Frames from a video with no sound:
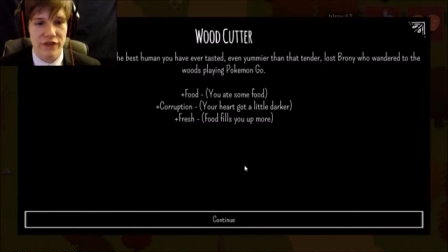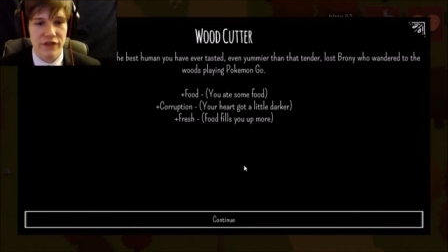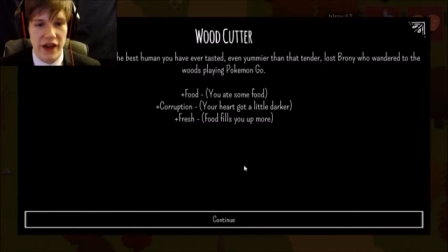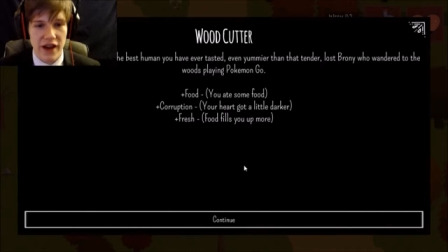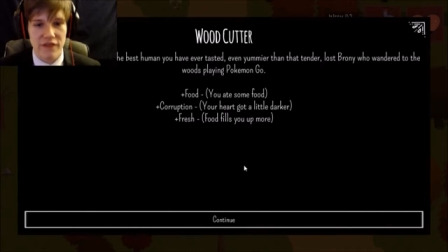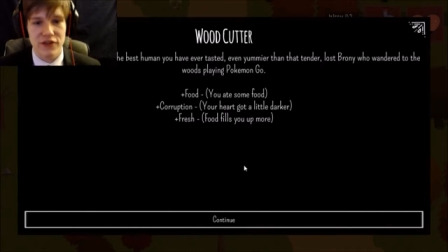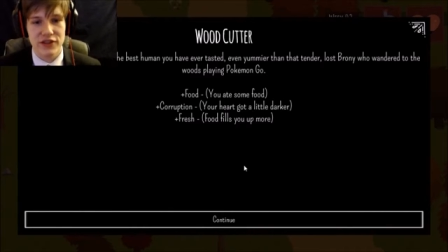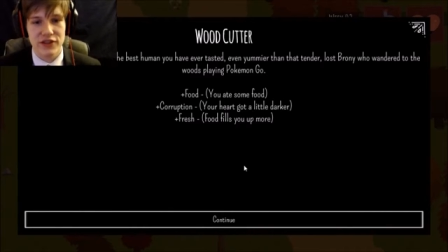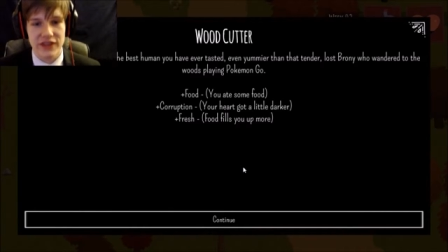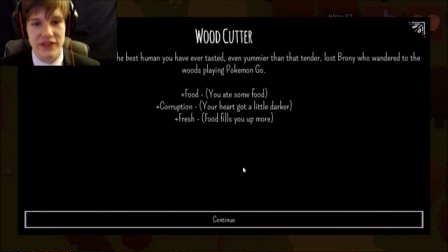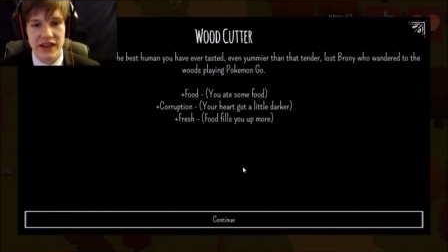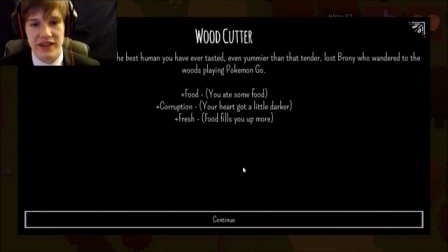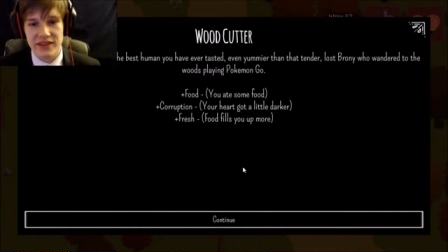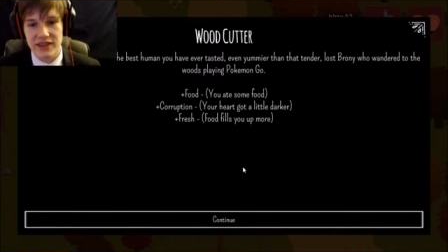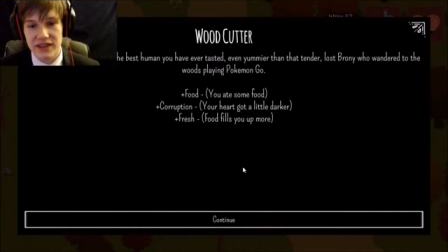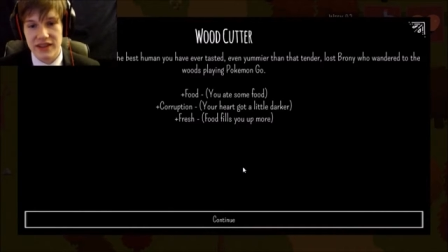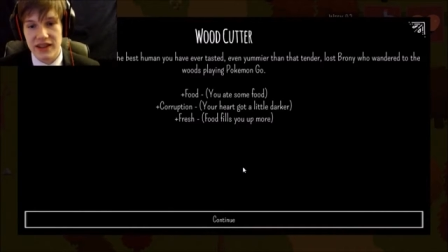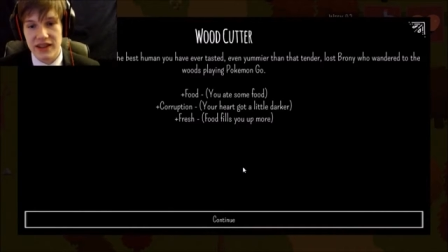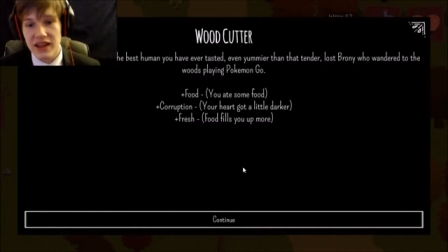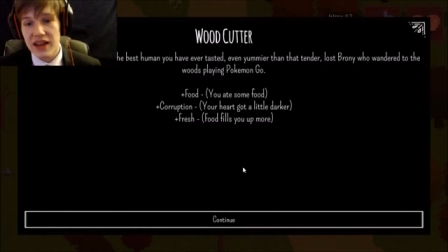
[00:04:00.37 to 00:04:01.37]
have ever
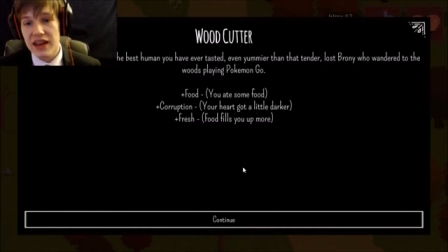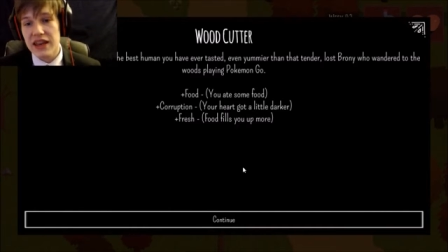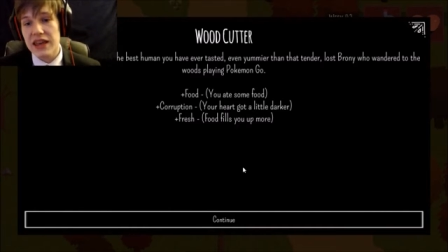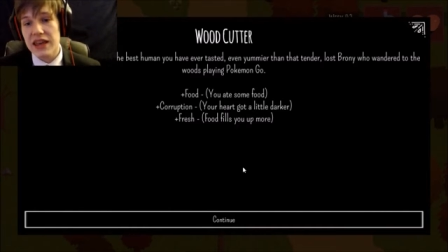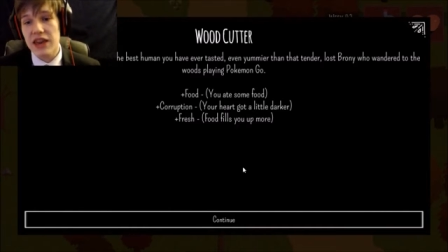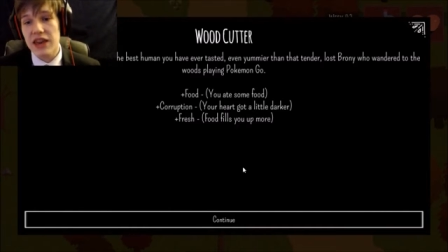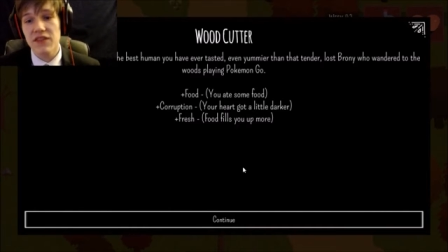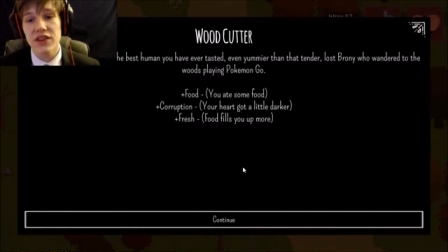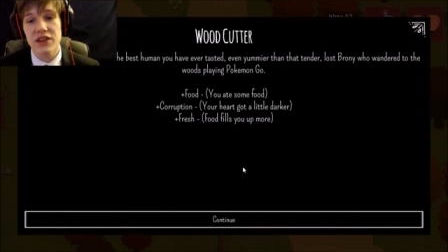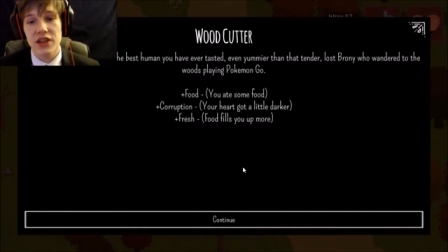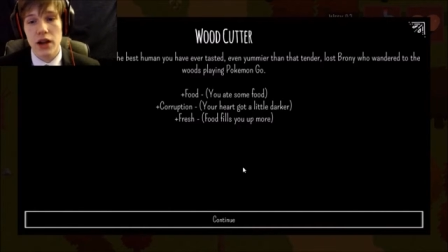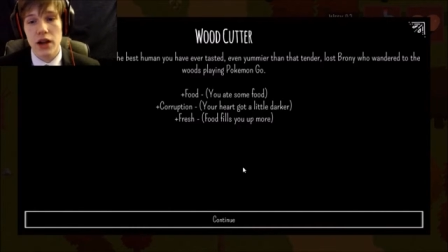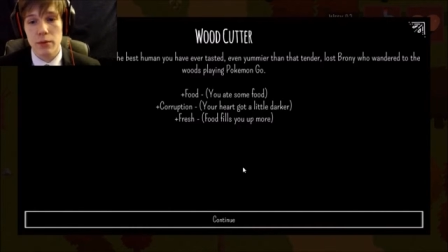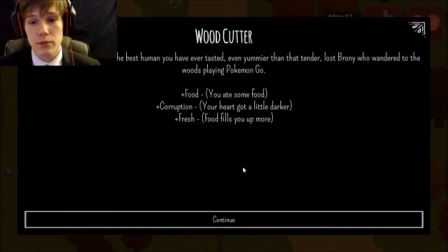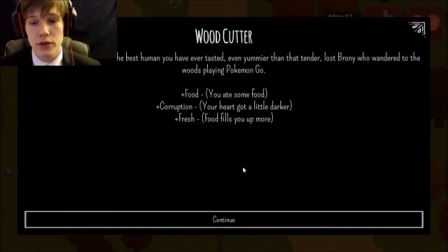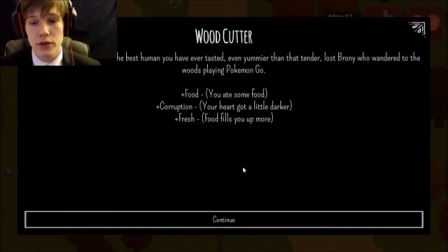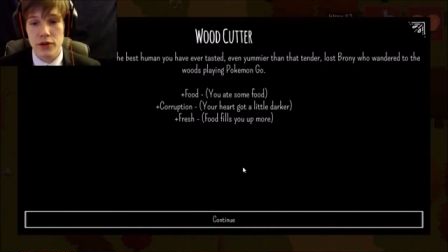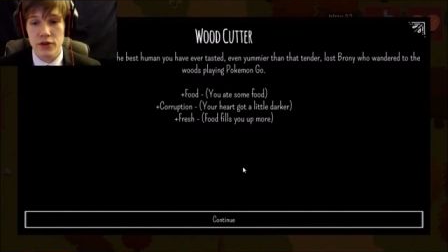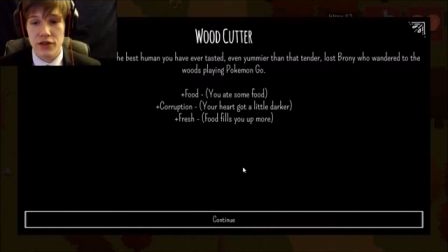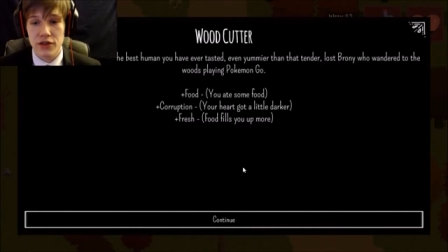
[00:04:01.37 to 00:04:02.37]
tasted. Even
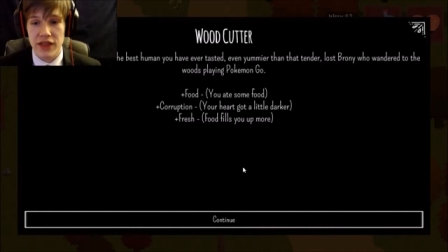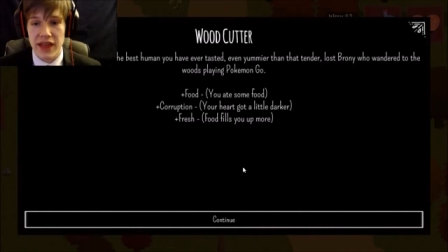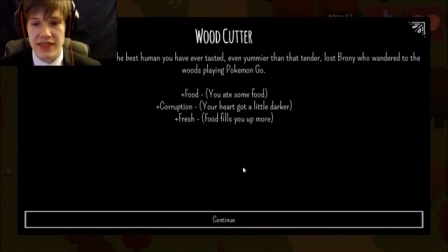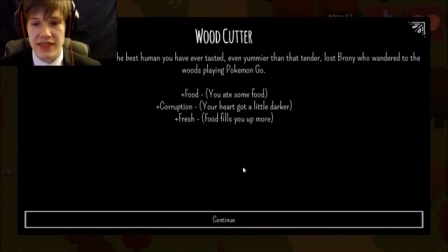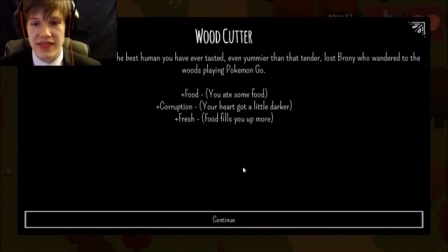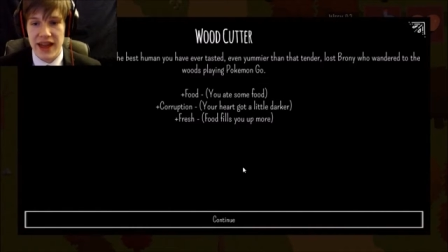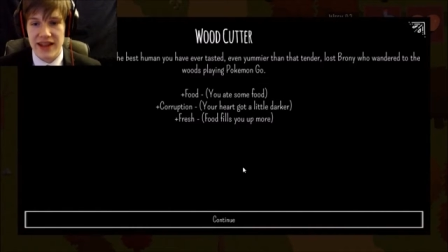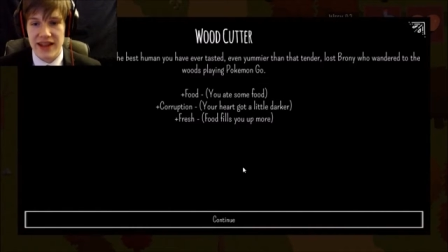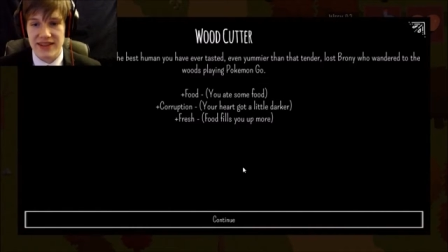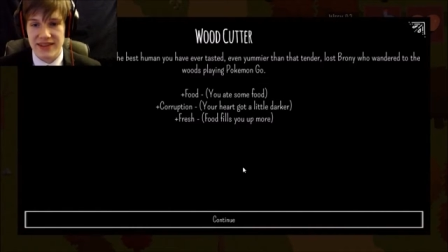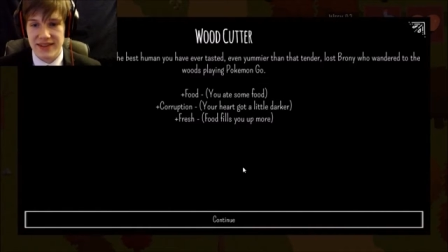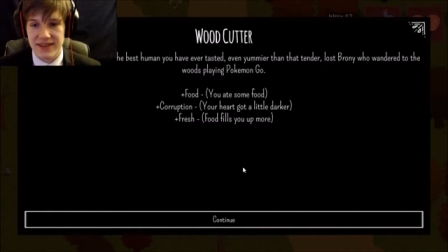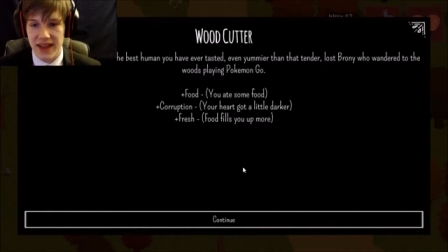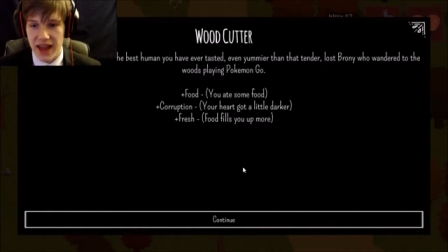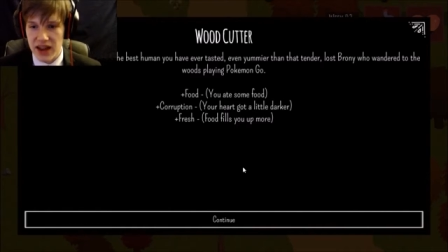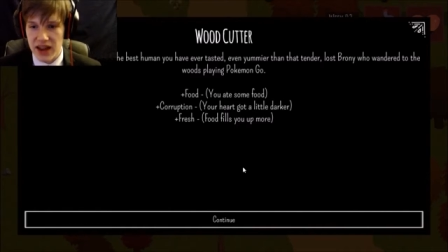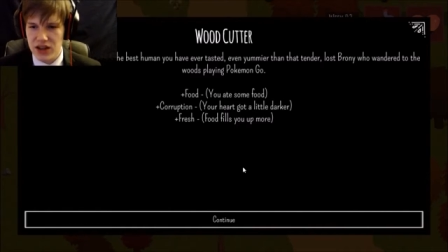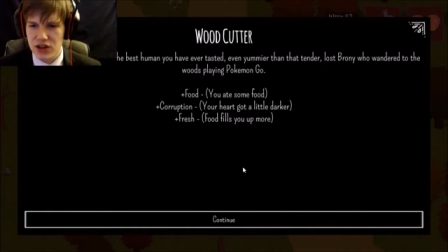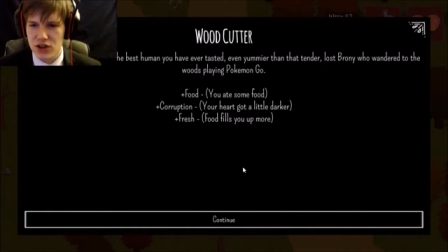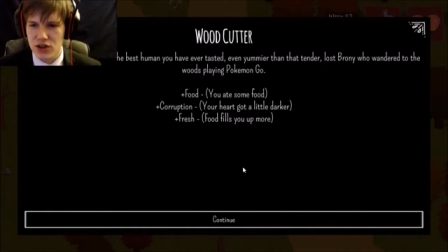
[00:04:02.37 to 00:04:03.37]
yummier than that
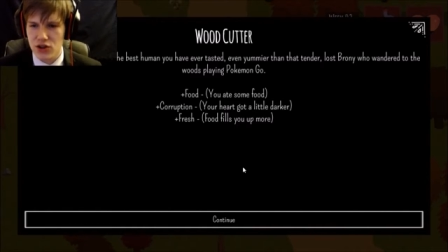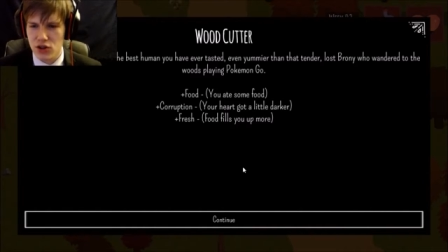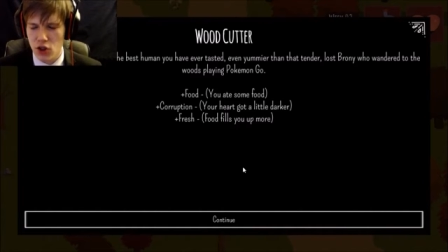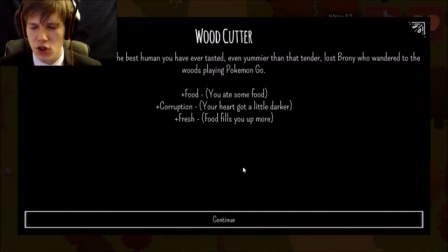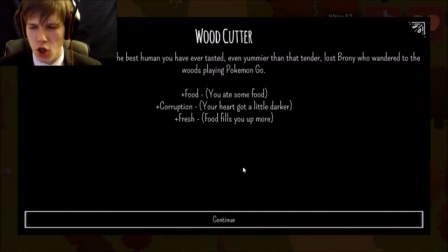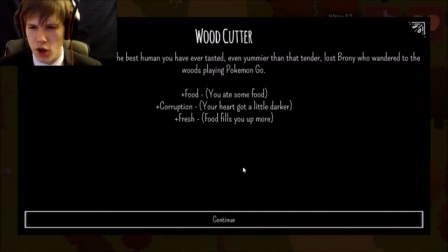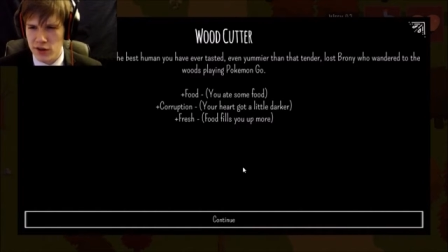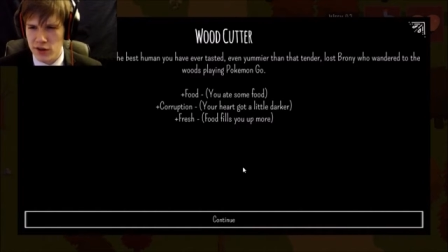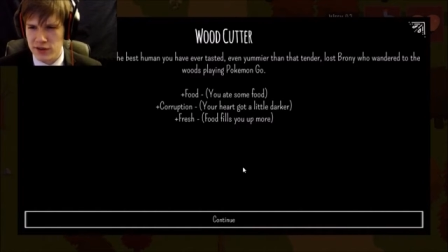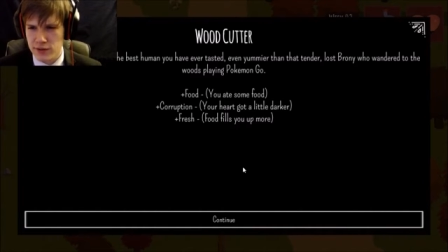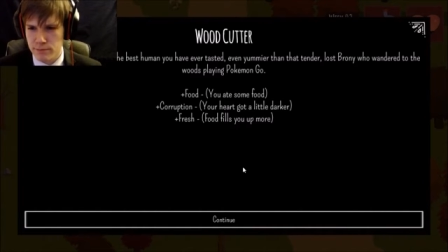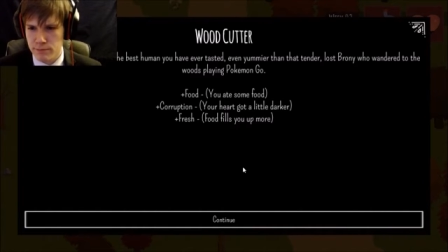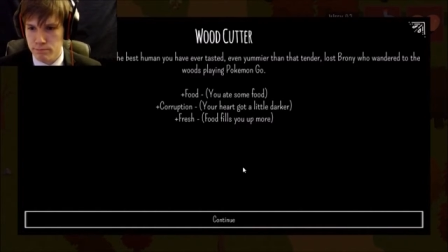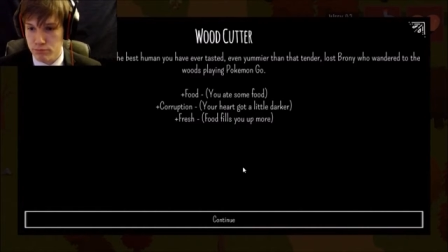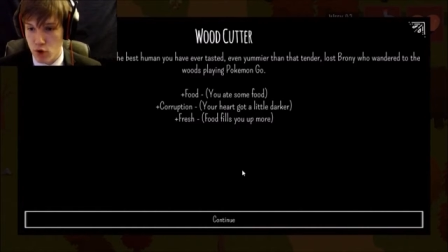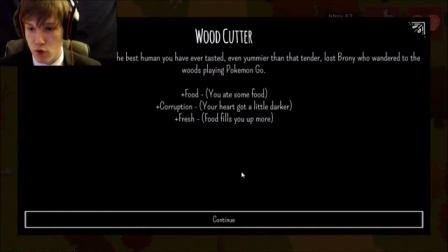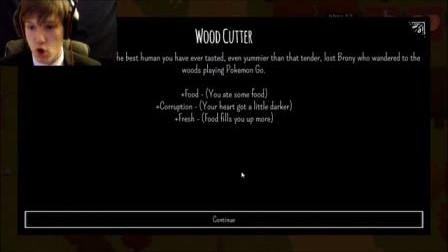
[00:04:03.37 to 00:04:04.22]
tender lost